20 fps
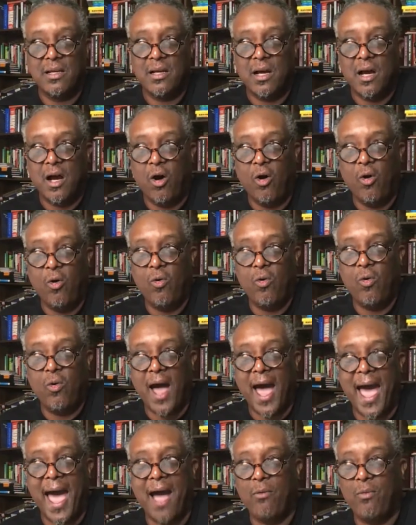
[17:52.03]
whole
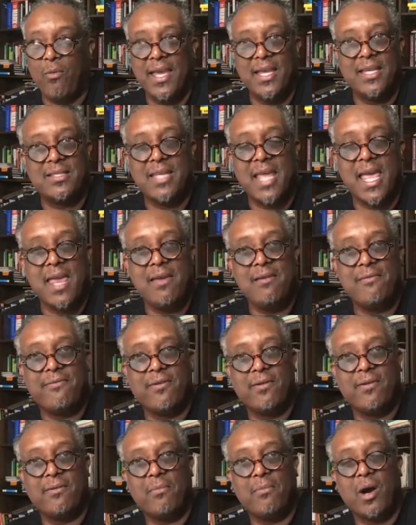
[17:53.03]
highways named
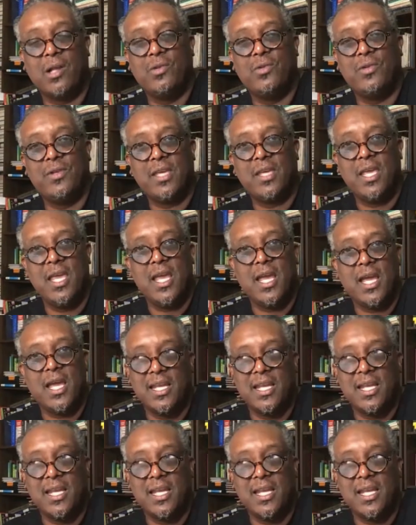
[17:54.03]
for Martin Luther King,